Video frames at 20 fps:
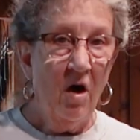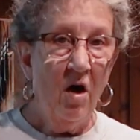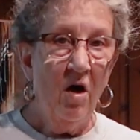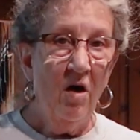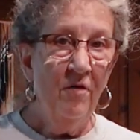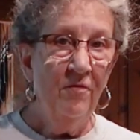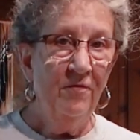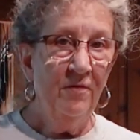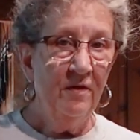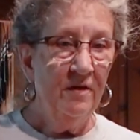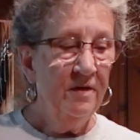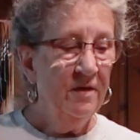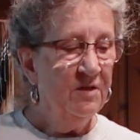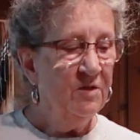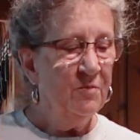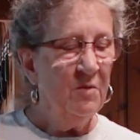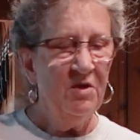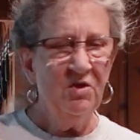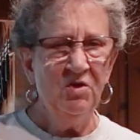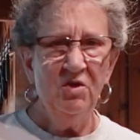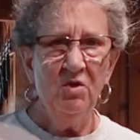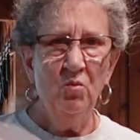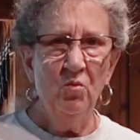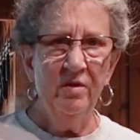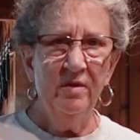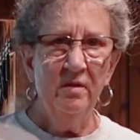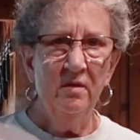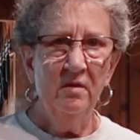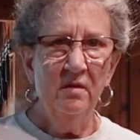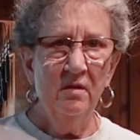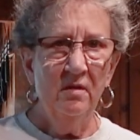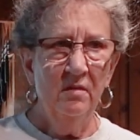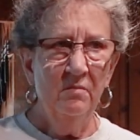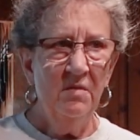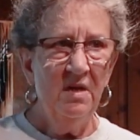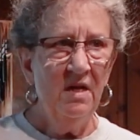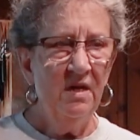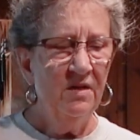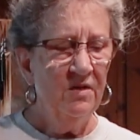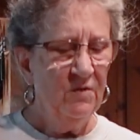Often, especially when
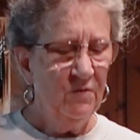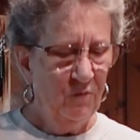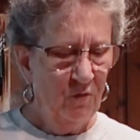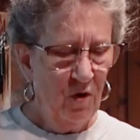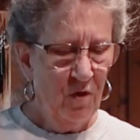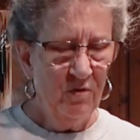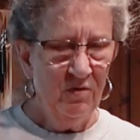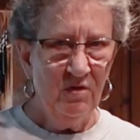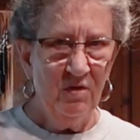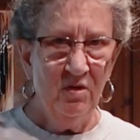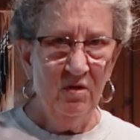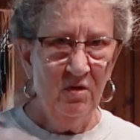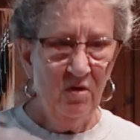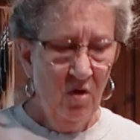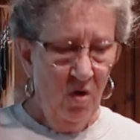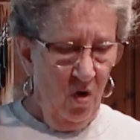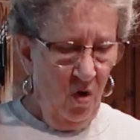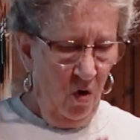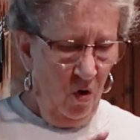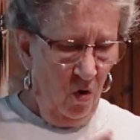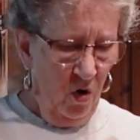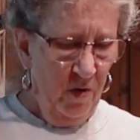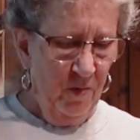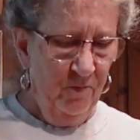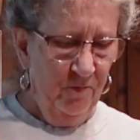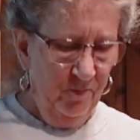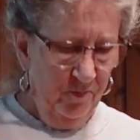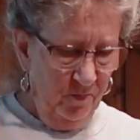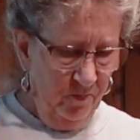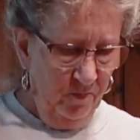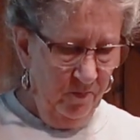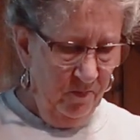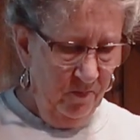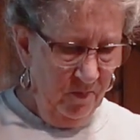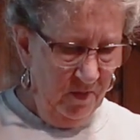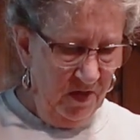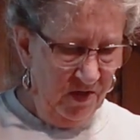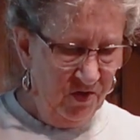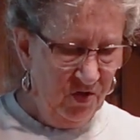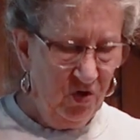meat is frozen or
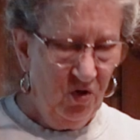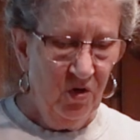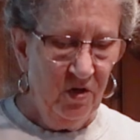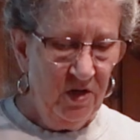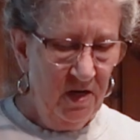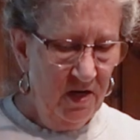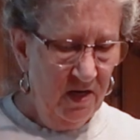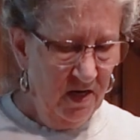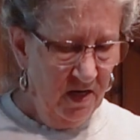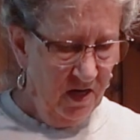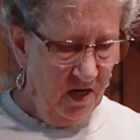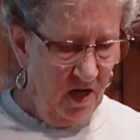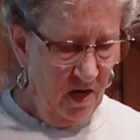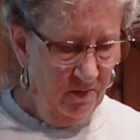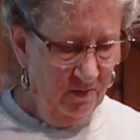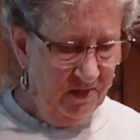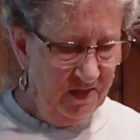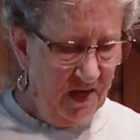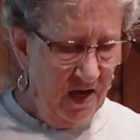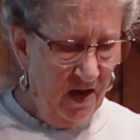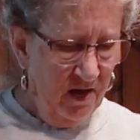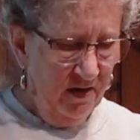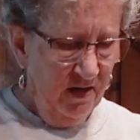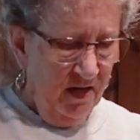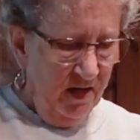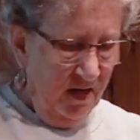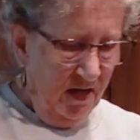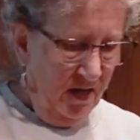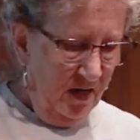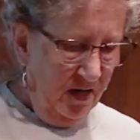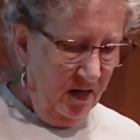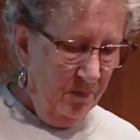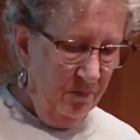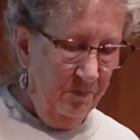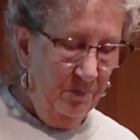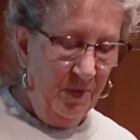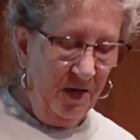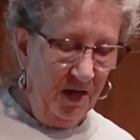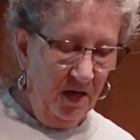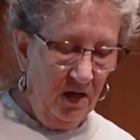is cooking and it comes out in
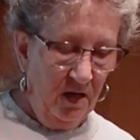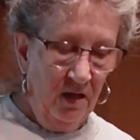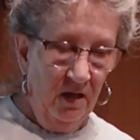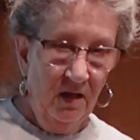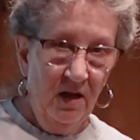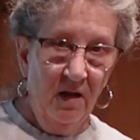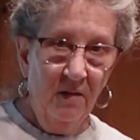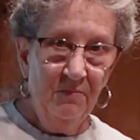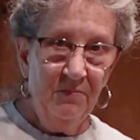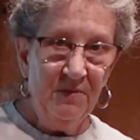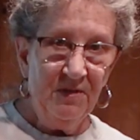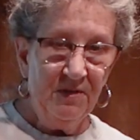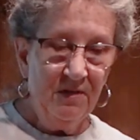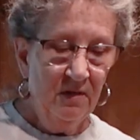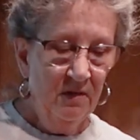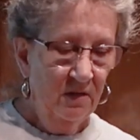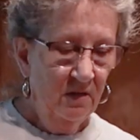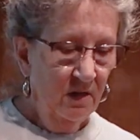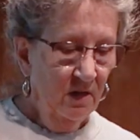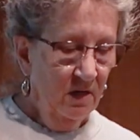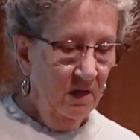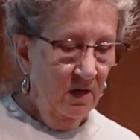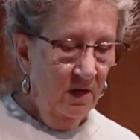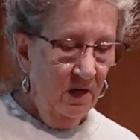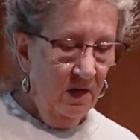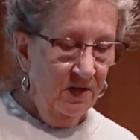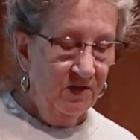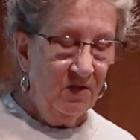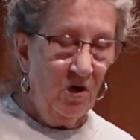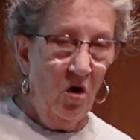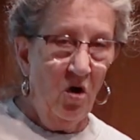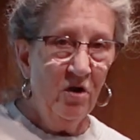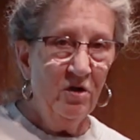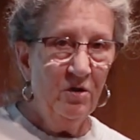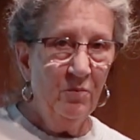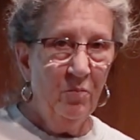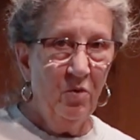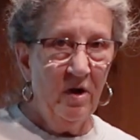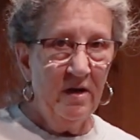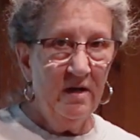big clumps, it's hard
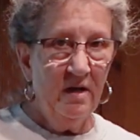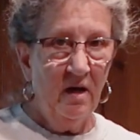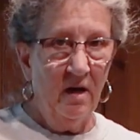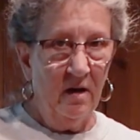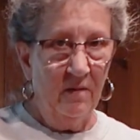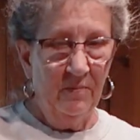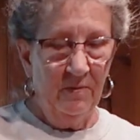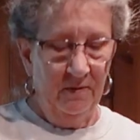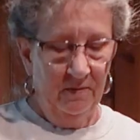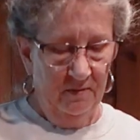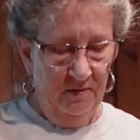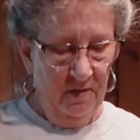to break up.